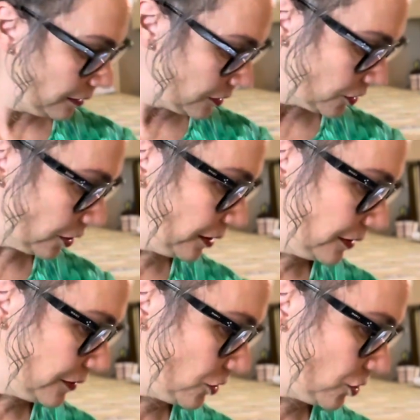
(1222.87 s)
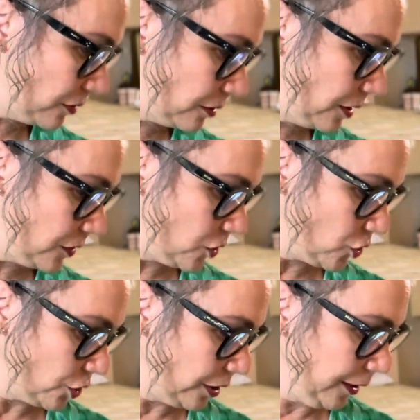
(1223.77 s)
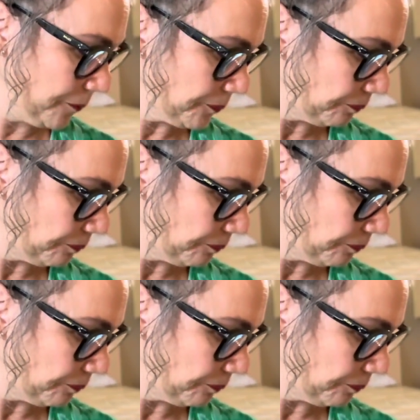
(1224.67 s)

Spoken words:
starting this journey.